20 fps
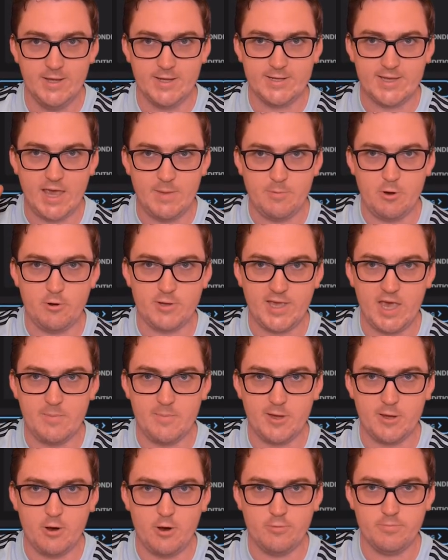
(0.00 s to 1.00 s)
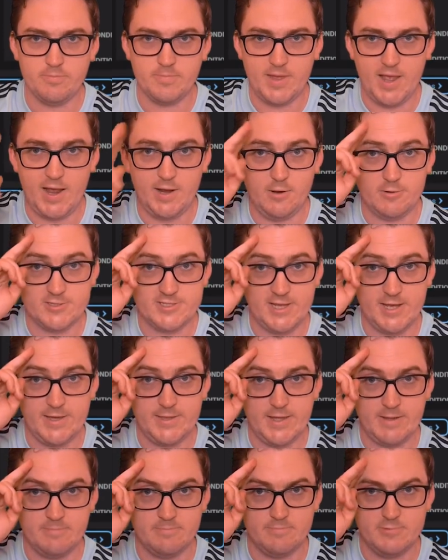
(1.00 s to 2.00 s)
Keep on keeping on, and I'll see you
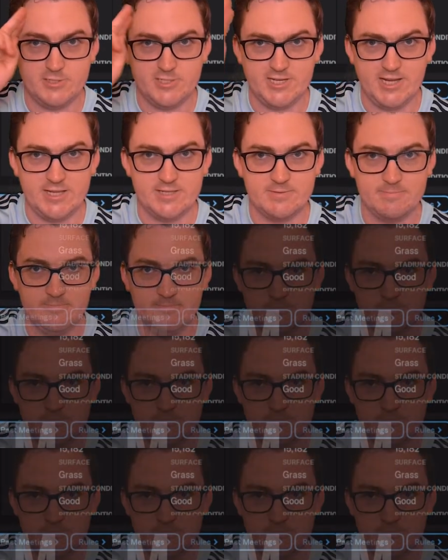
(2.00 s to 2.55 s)
then. Cheers.